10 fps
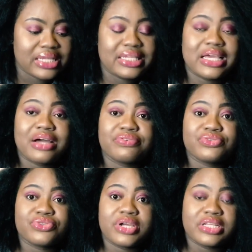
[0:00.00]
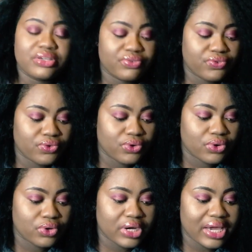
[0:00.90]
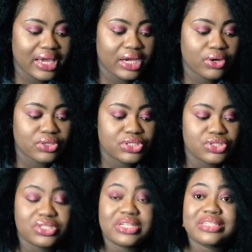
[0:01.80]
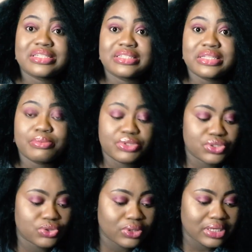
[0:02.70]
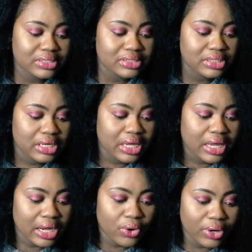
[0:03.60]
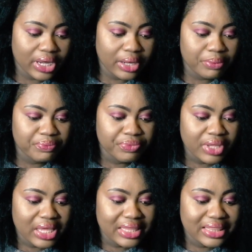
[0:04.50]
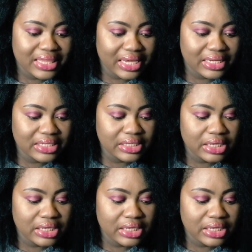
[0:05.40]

they have training for air conditioner system installers, okay. Then